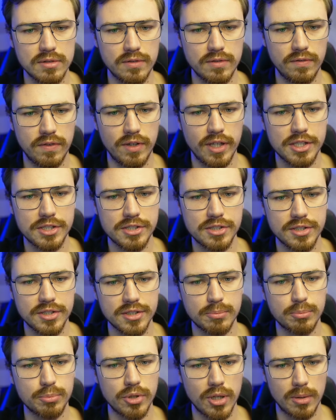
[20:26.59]
Inflation
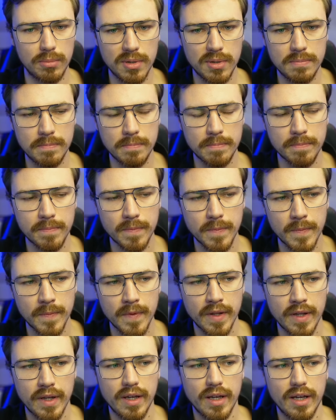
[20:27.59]
is a problem,
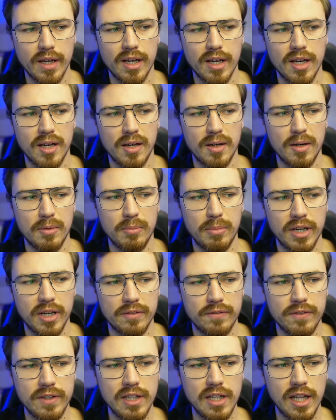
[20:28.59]
but
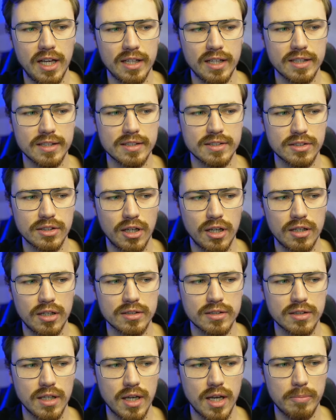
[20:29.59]
I feel like it's
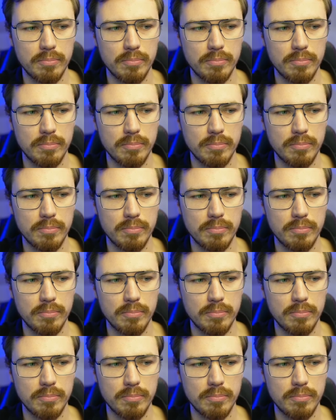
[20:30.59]
not